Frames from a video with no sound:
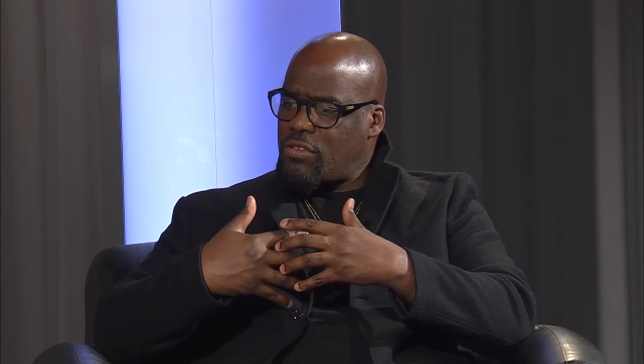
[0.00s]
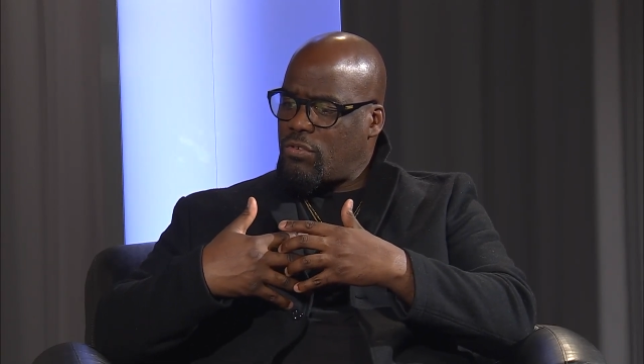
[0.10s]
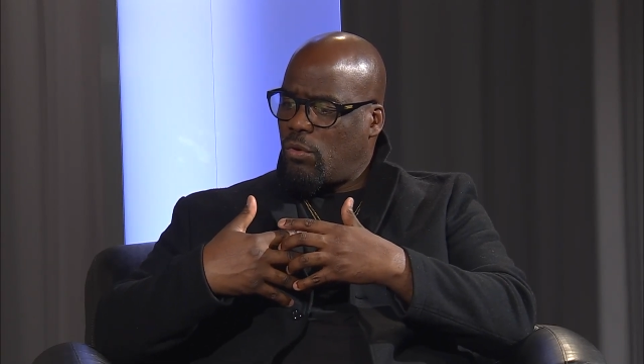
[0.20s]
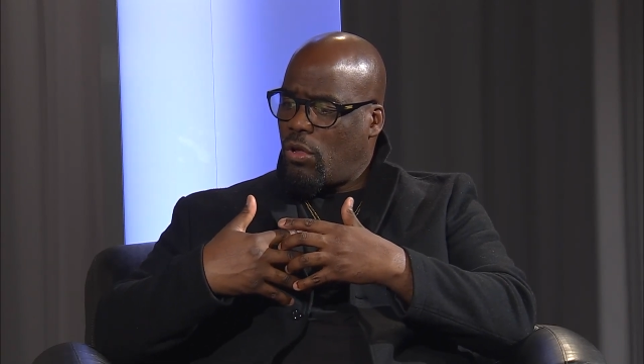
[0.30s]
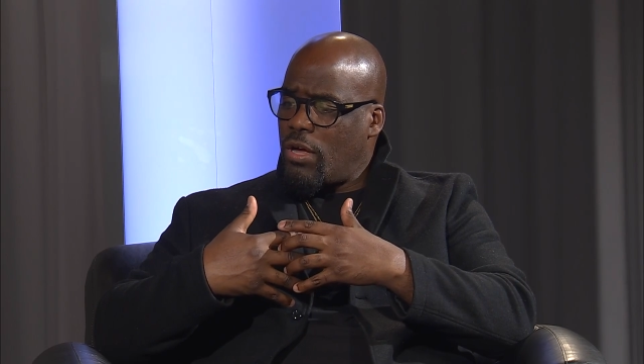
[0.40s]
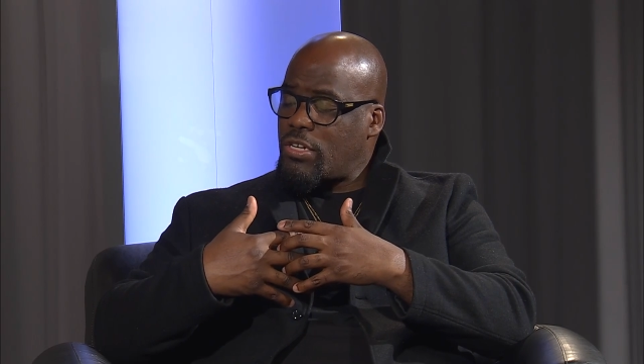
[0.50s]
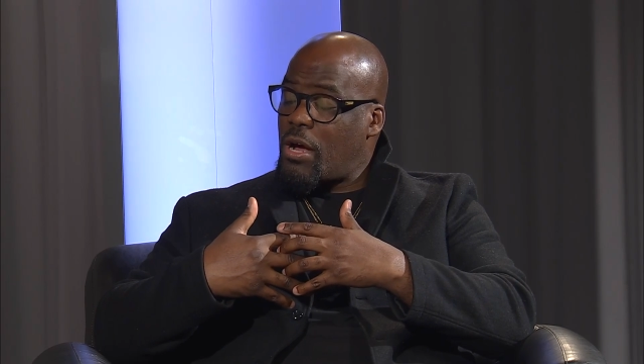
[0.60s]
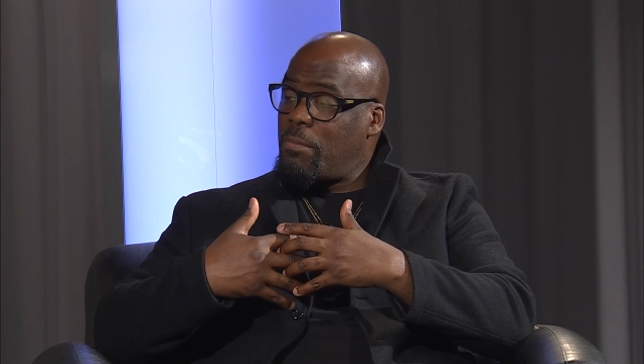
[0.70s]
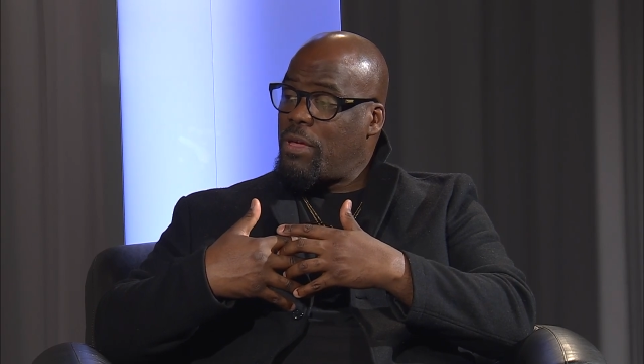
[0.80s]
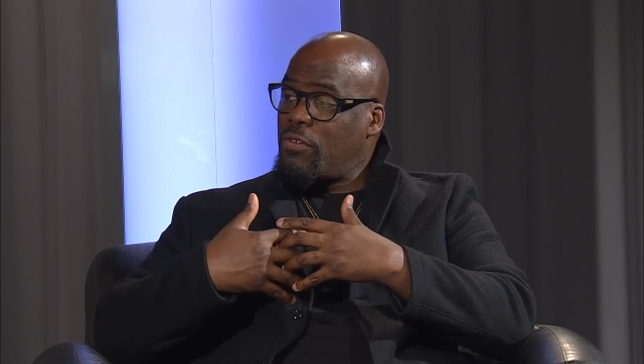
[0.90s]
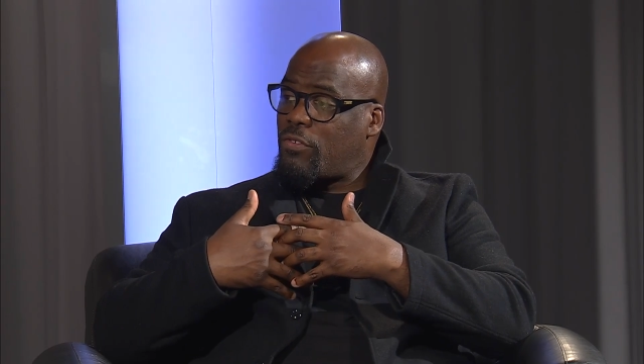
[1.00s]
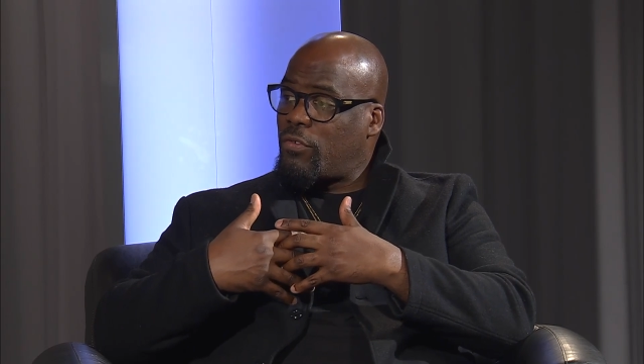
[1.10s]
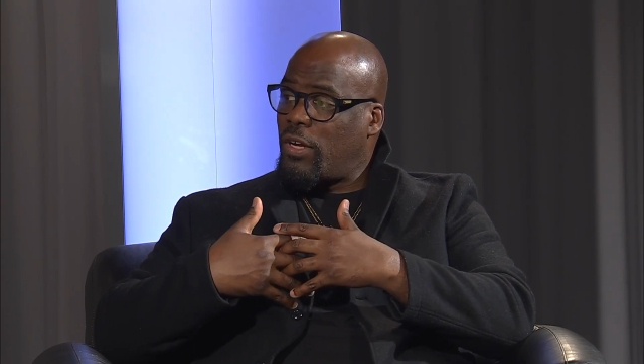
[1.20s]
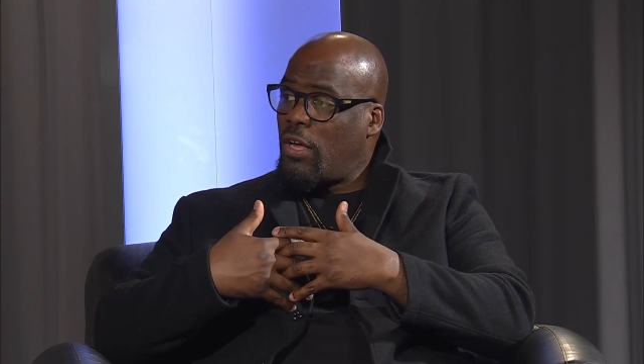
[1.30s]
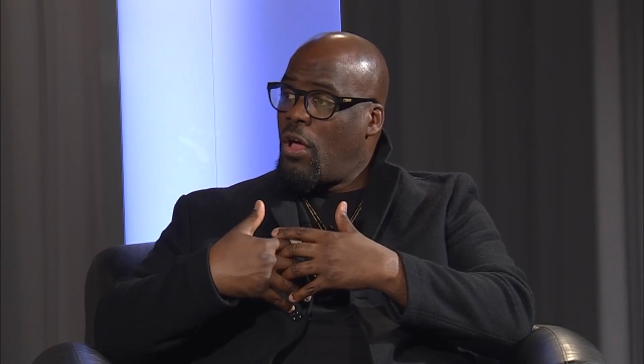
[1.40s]
to launch our
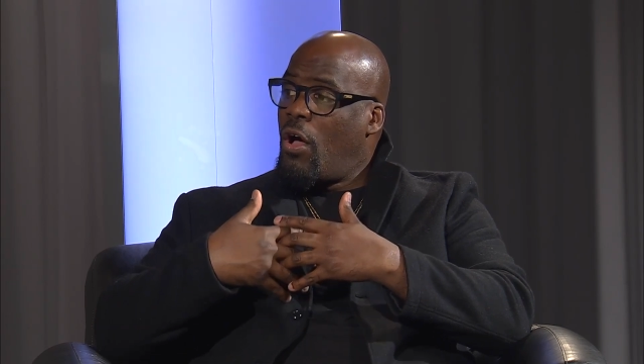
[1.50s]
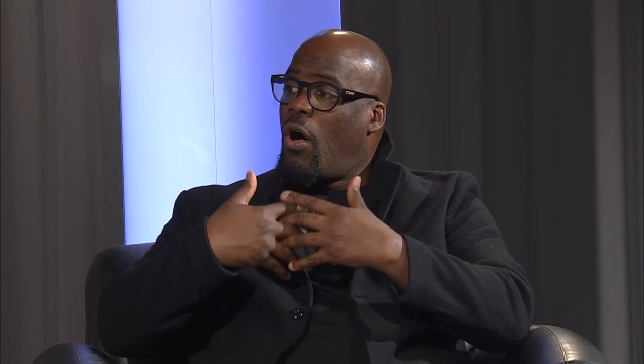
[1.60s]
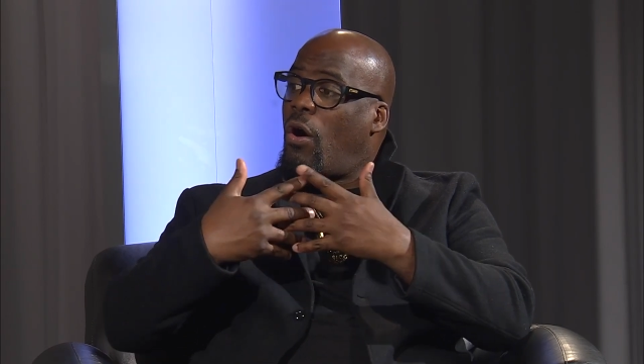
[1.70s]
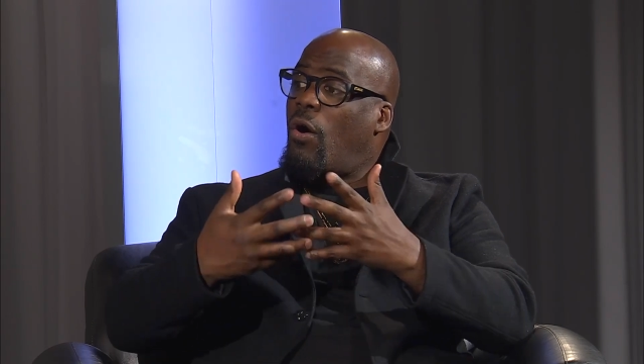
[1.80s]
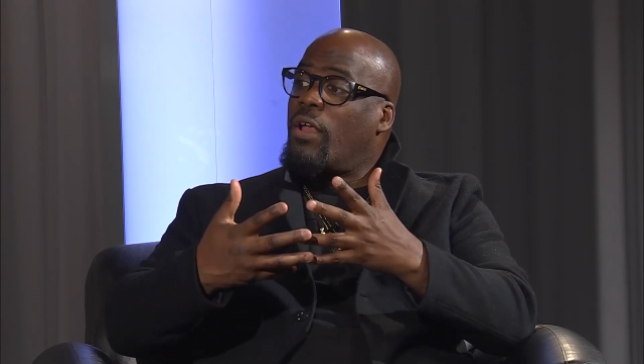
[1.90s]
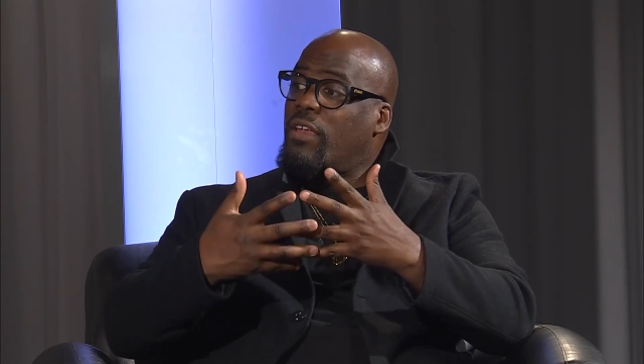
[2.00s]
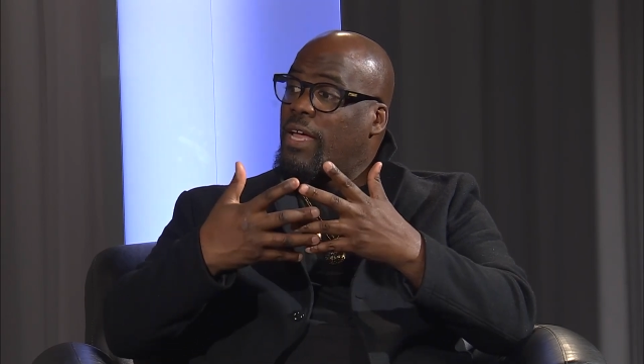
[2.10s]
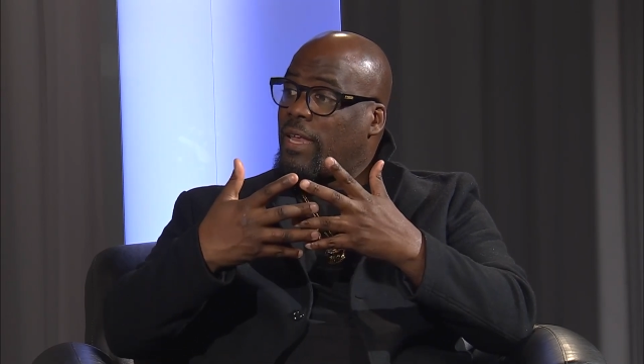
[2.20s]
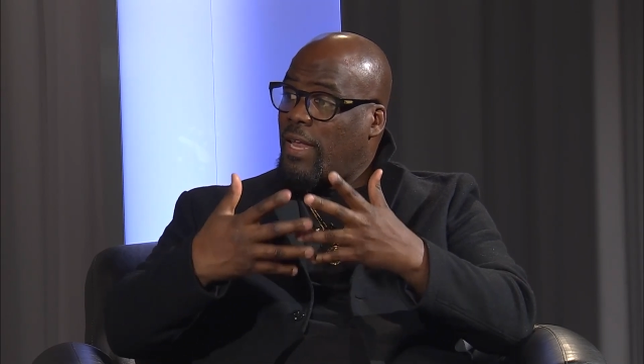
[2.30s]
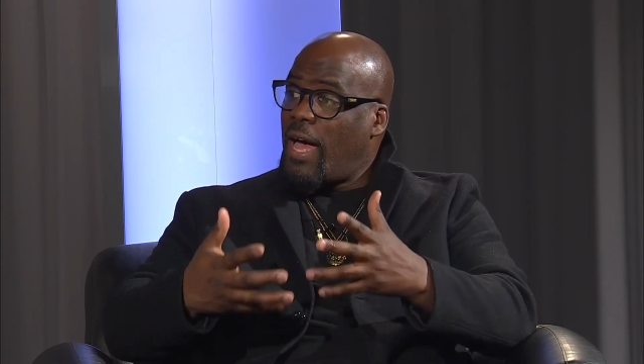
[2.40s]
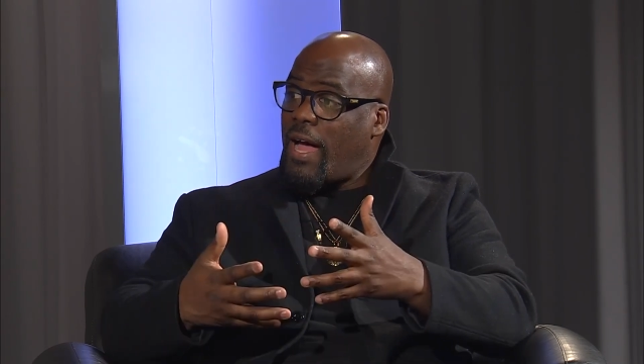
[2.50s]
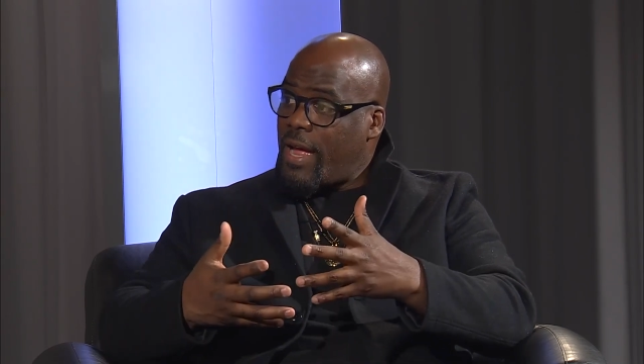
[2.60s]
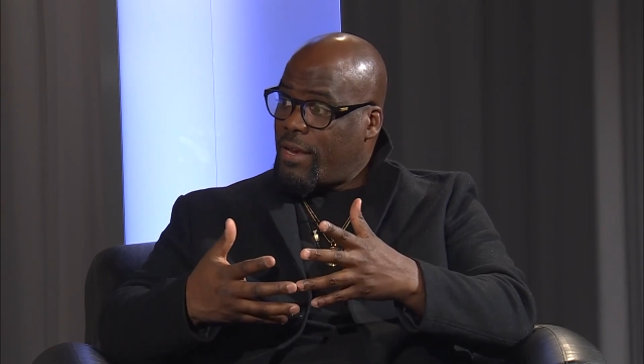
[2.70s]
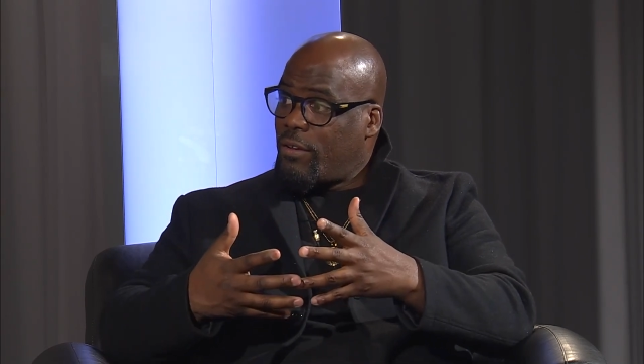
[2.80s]
ministry online,